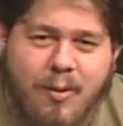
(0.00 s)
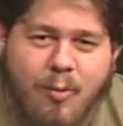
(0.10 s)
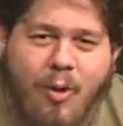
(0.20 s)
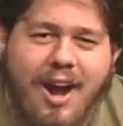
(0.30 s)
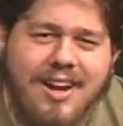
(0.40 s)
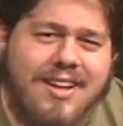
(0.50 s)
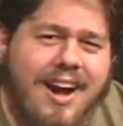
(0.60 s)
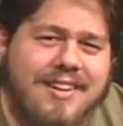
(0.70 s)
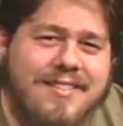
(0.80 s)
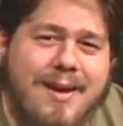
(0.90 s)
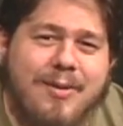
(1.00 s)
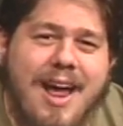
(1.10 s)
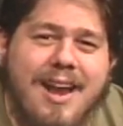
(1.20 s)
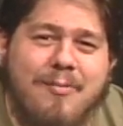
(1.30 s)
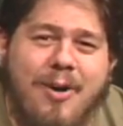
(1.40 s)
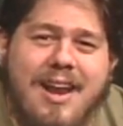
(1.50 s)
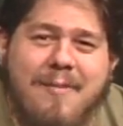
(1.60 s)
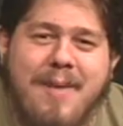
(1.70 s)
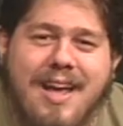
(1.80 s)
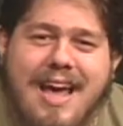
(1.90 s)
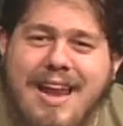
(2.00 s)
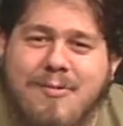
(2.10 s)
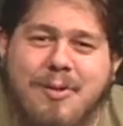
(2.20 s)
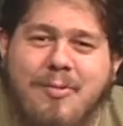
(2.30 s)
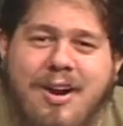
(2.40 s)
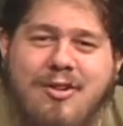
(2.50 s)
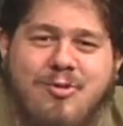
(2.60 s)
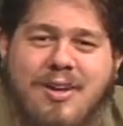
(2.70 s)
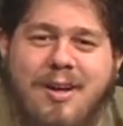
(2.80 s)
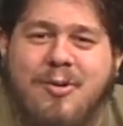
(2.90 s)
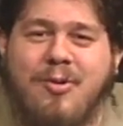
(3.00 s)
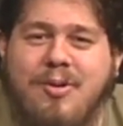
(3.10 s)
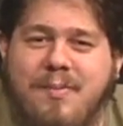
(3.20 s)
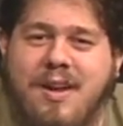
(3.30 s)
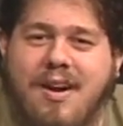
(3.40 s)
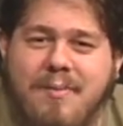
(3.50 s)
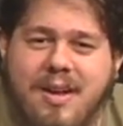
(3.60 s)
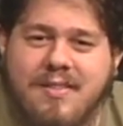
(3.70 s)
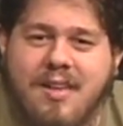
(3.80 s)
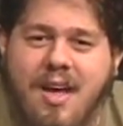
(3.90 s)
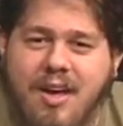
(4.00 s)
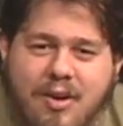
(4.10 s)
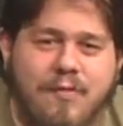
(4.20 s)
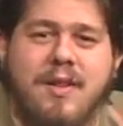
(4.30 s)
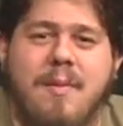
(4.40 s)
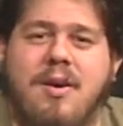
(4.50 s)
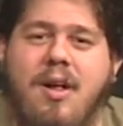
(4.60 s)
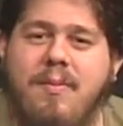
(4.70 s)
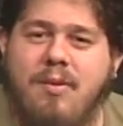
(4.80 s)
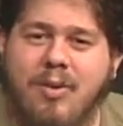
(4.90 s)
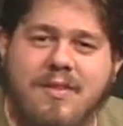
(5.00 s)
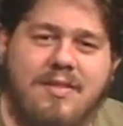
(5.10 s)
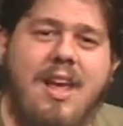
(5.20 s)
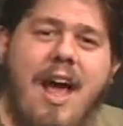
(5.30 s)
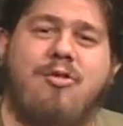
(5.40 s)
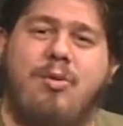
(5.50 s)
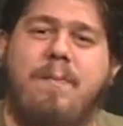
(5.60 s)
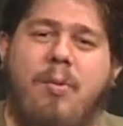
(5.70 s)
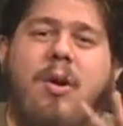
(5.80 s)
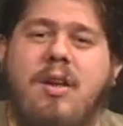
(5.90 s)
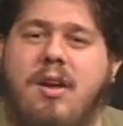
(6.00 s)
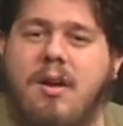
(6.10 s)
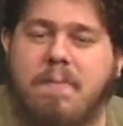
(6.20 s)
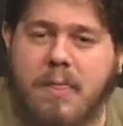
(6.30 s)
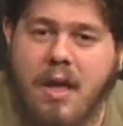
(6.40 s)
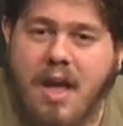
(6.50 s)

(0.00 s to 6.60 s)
why in God's name would make anyone want to drink a Google beer? I mean, good for them and all, but what's the actual point here?